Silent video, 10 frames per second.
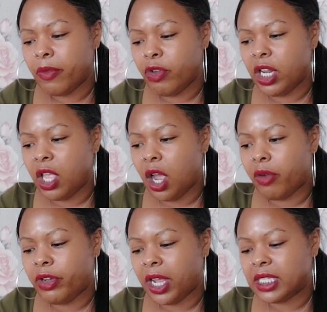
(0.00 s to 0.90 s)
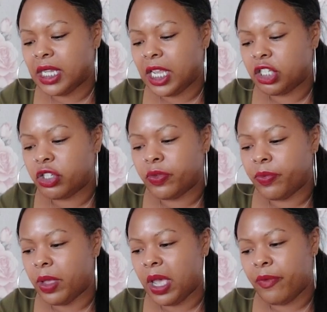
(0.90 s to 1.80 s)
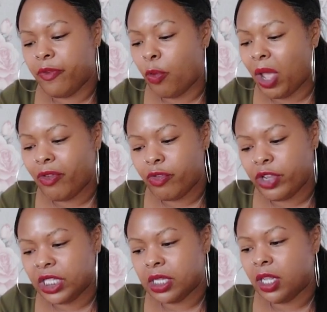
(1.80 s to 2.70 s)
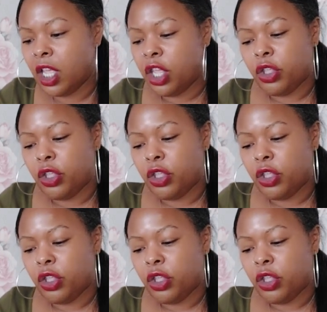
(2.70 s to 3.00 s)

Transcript: really are in isolation for whatever reason.